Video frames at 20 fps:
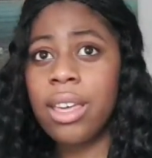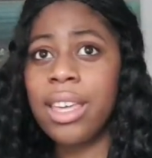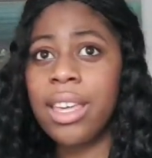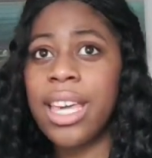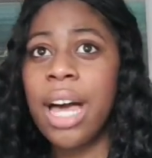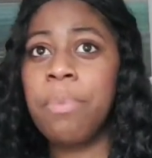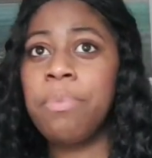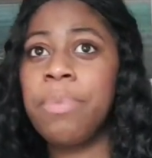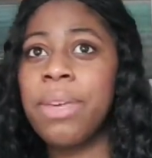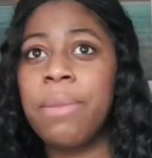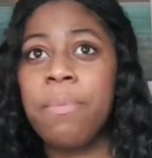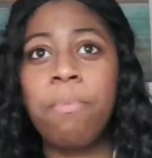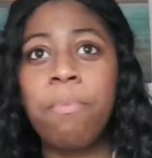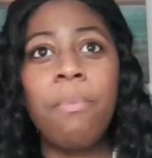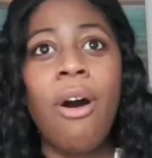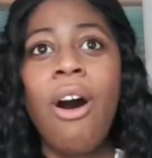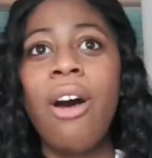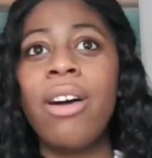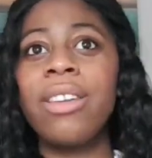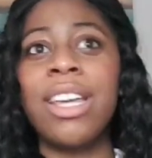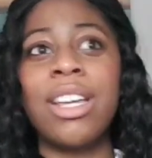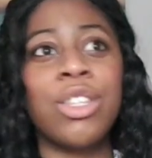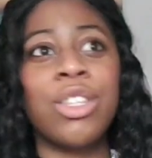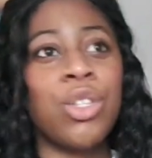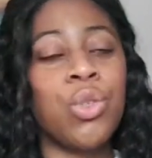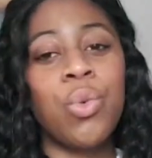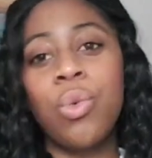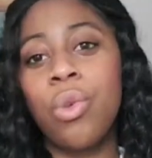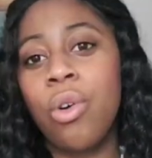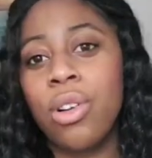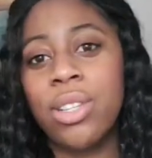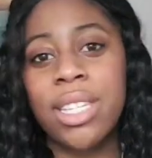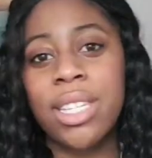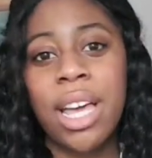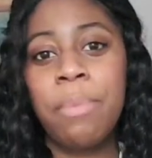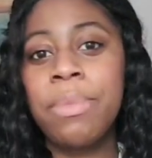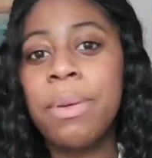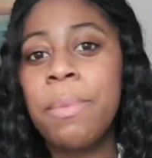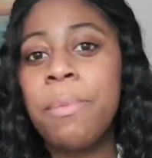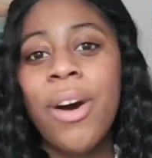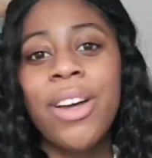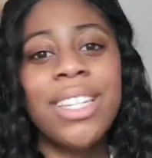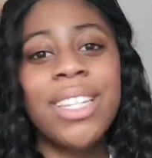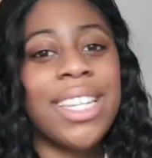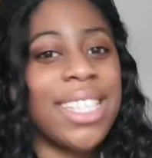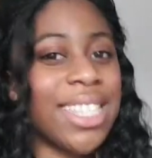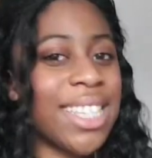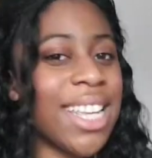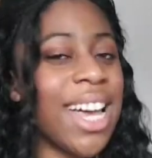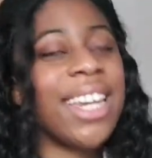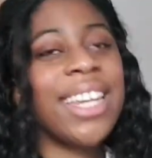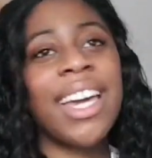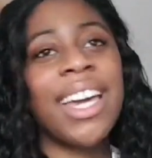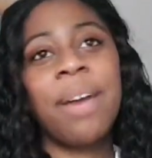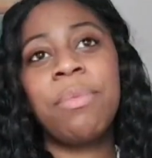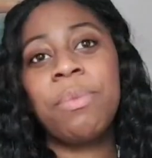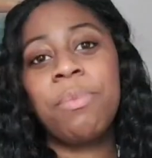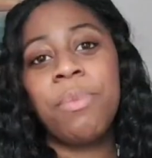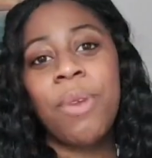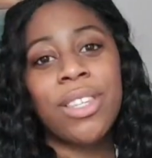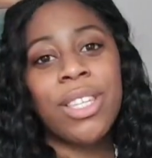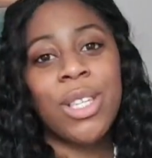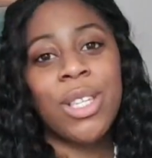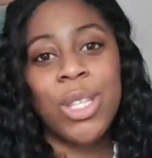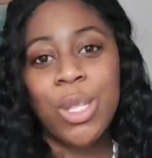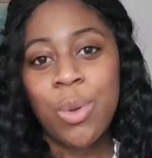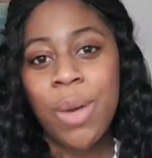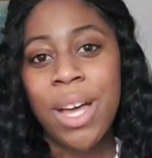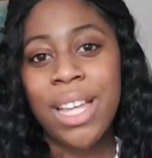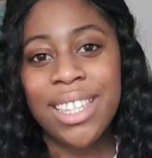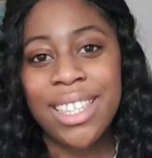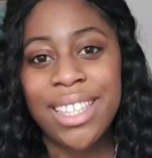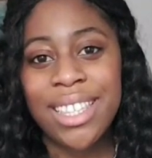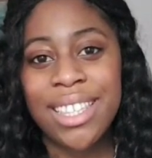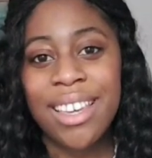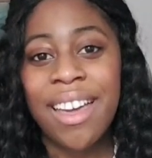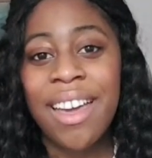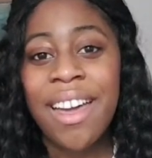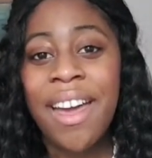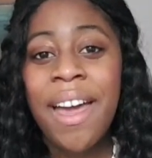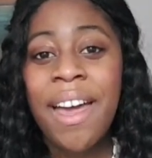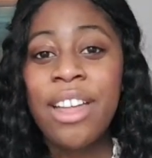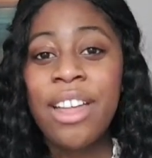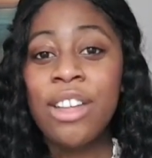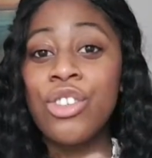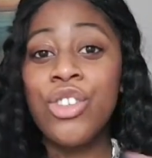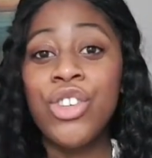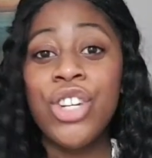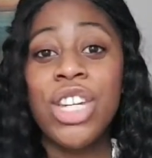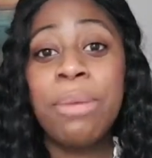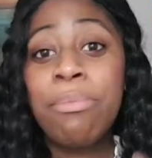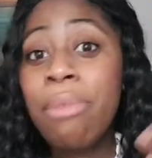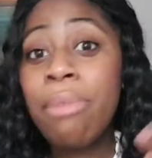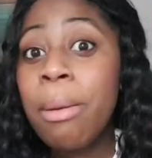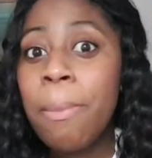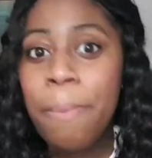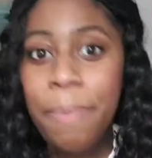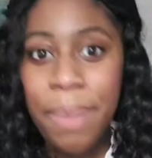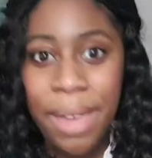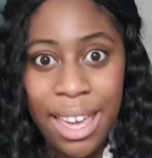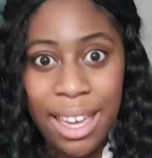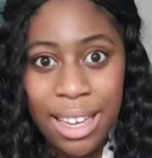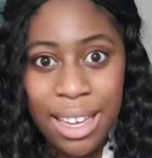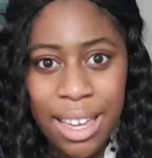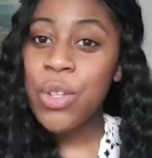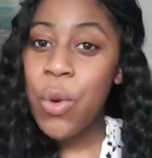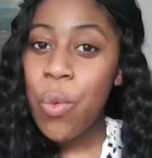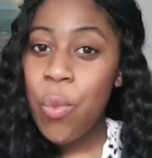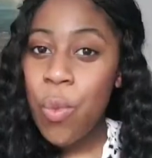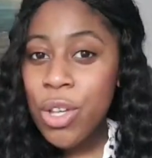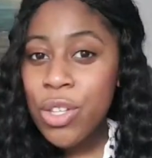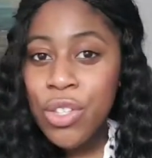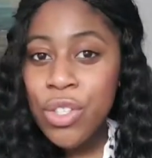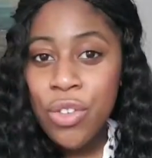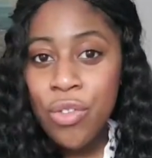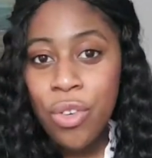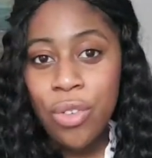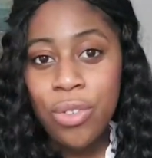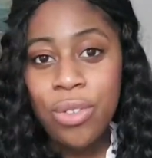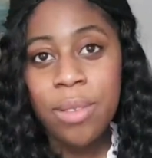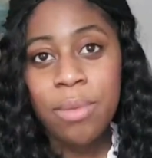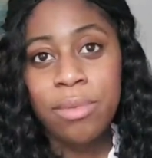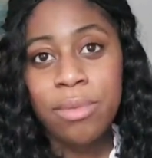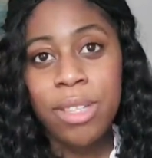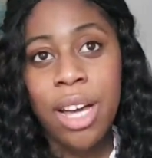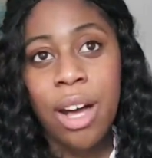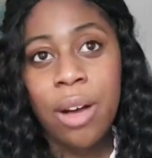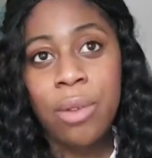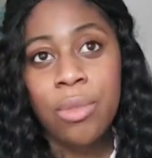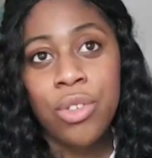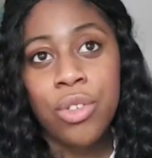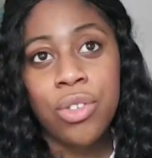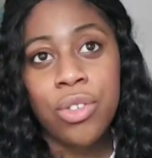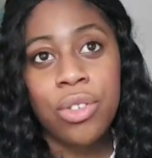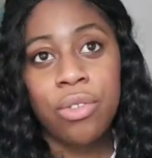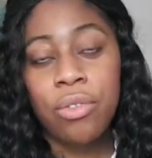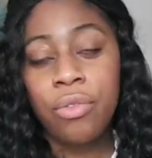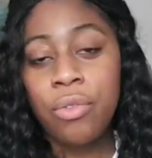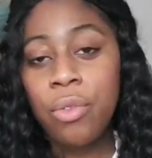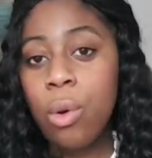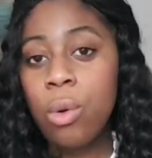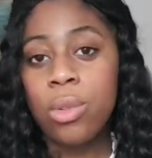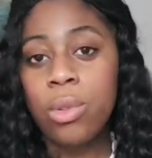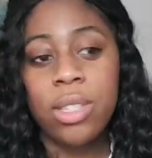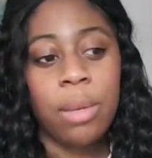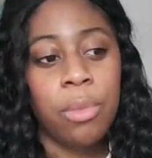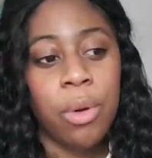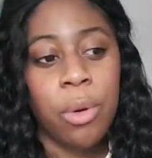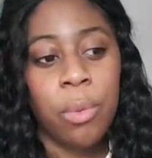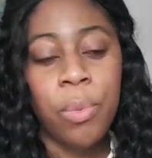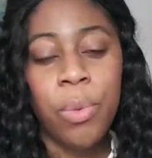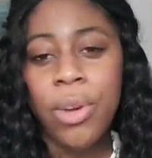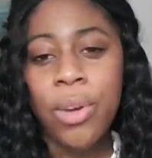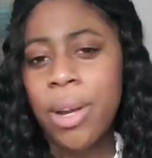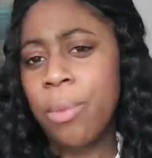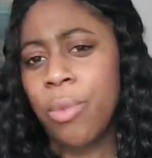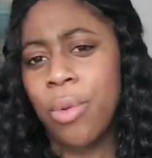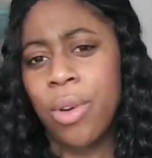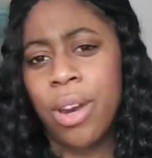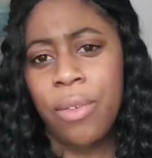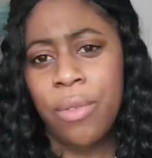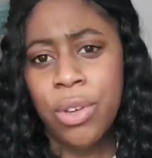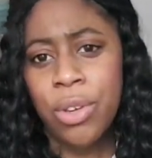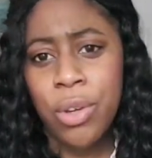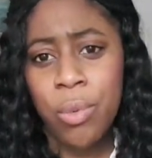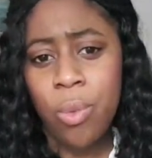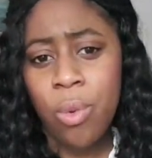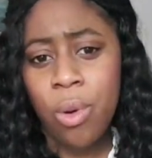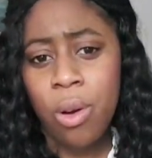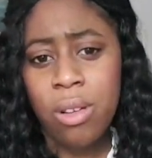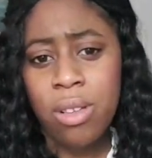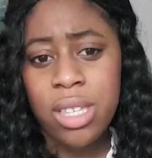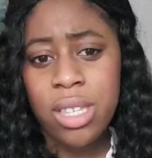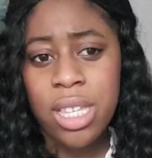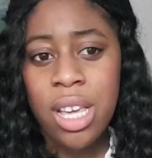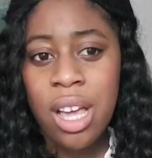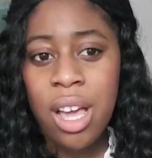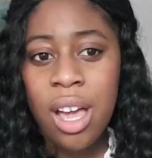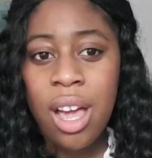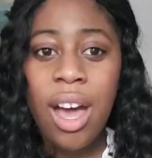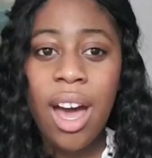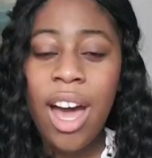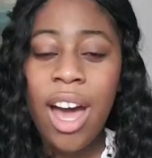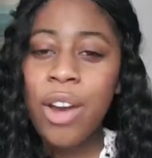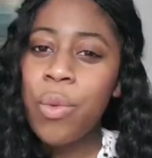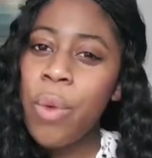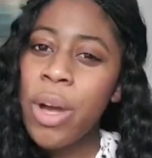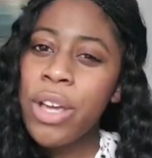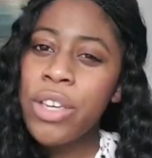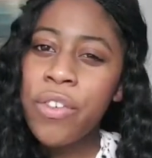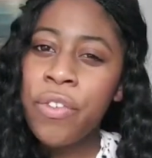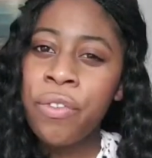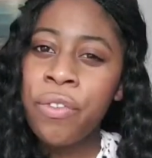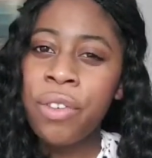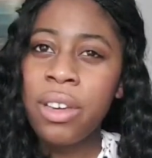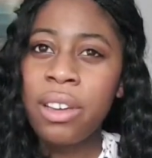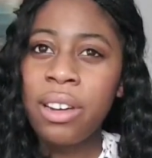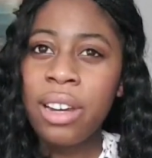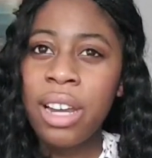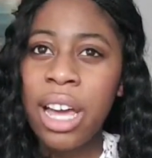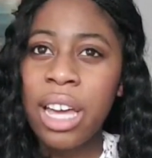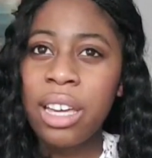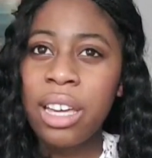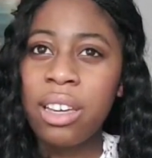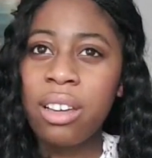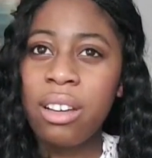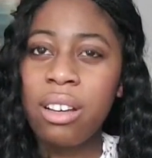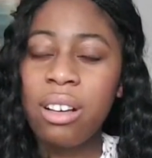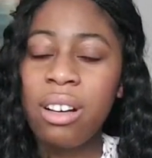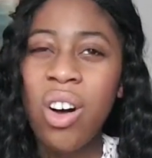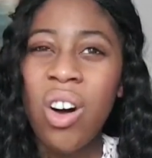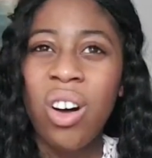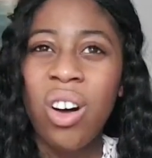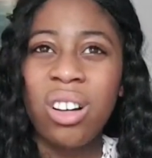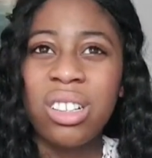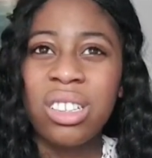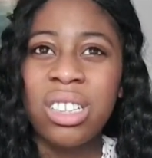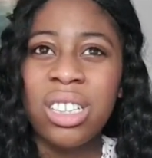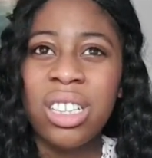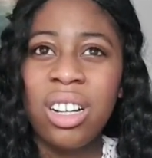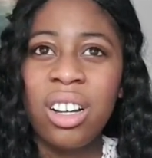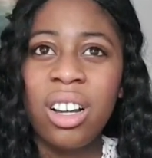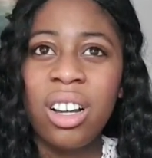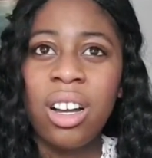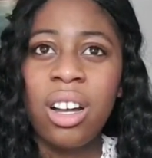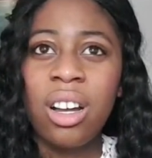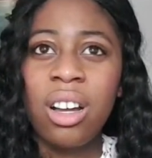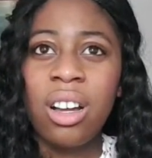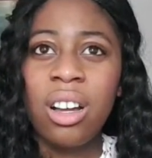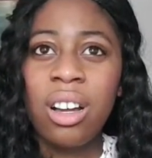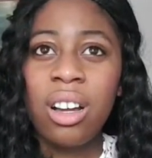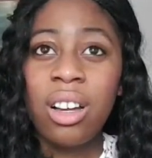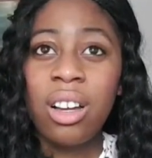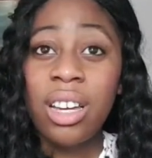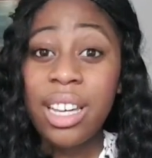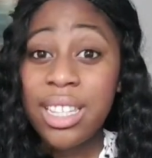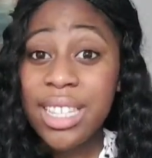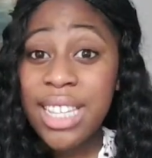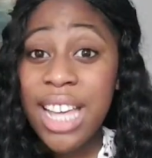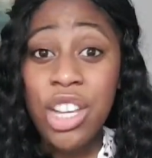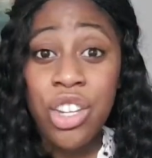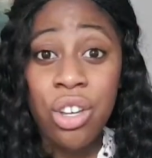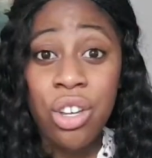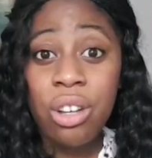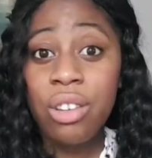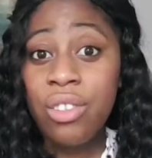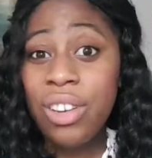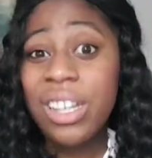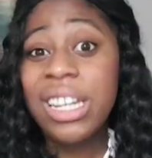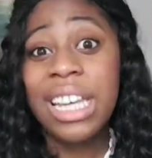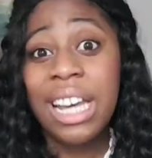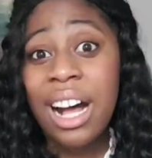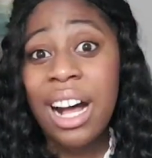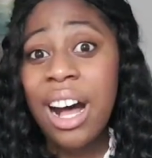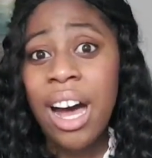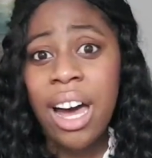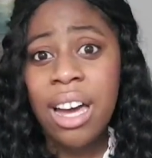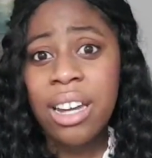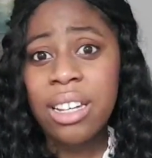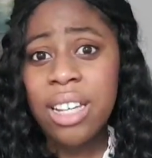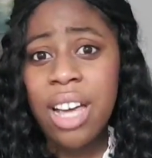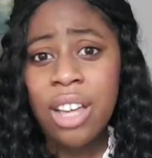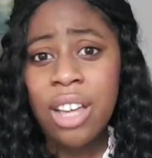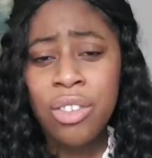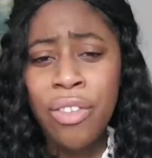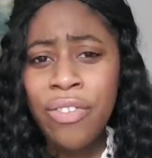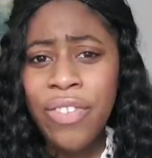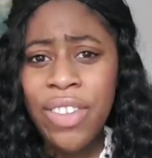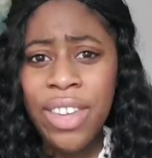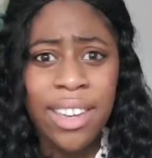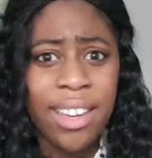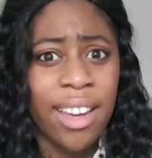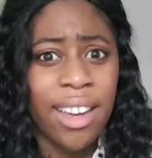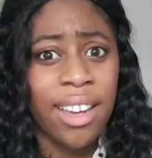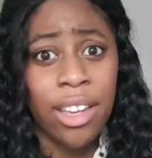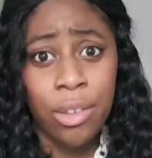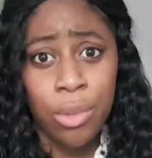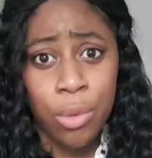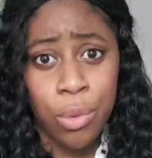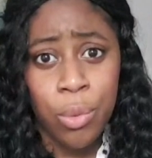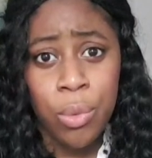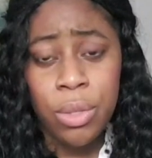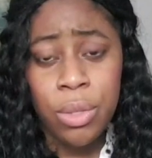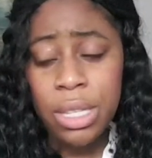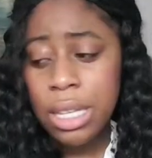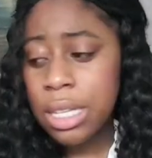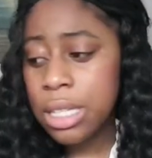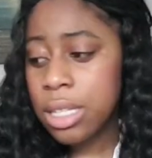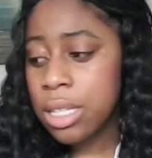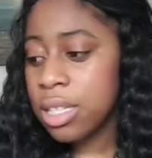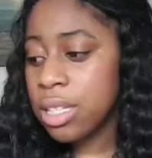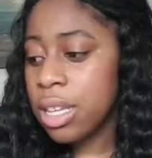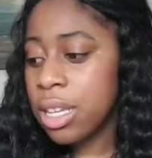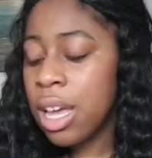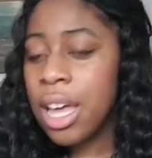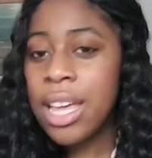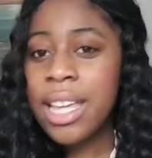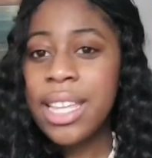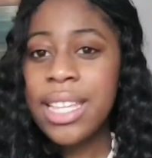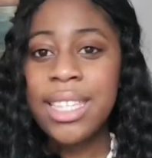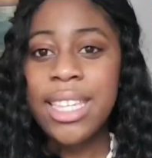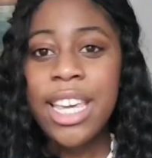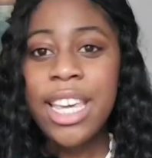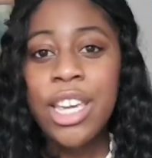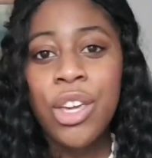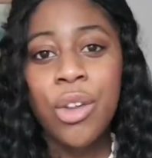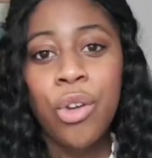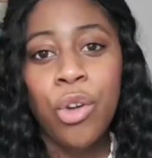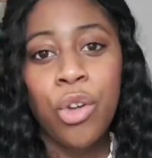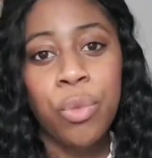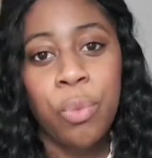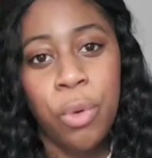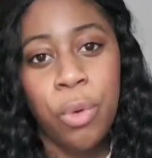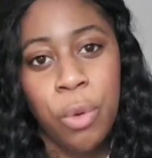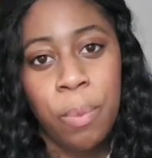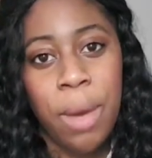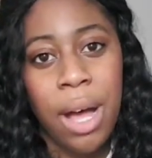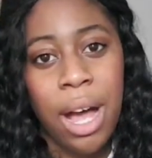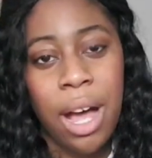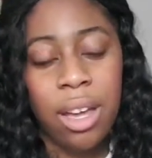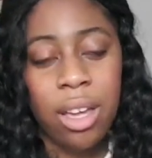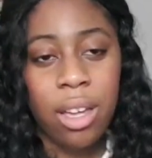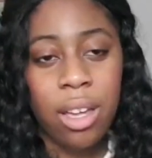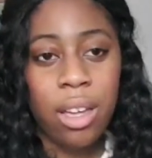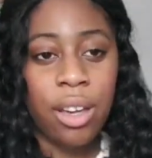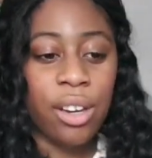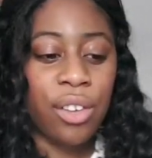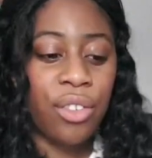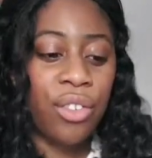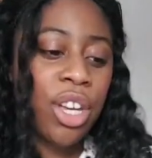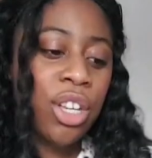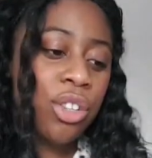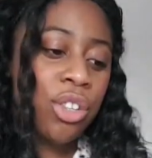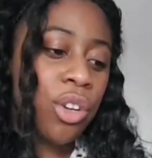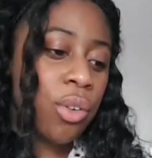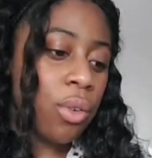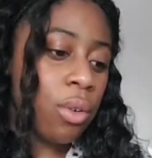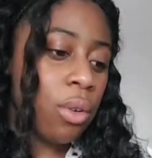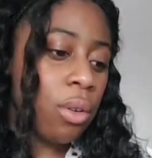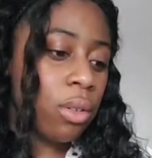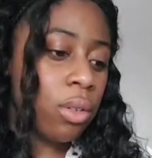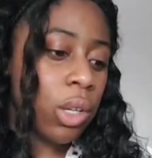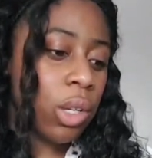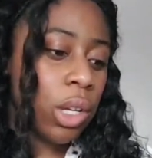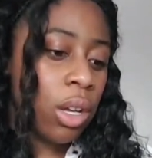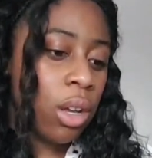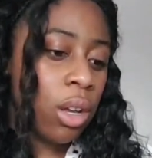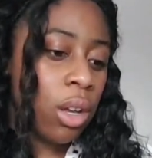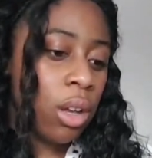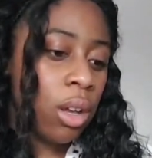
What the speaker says: It can be more than 2 goals, it can be more than 10, it can be more than 20. Dream big. So once you've wrote them down, just fold them or put them whatever you want. And when you feel like, oh, it's actually really hard, I don't think I can do this, take your notebook back, read your goal.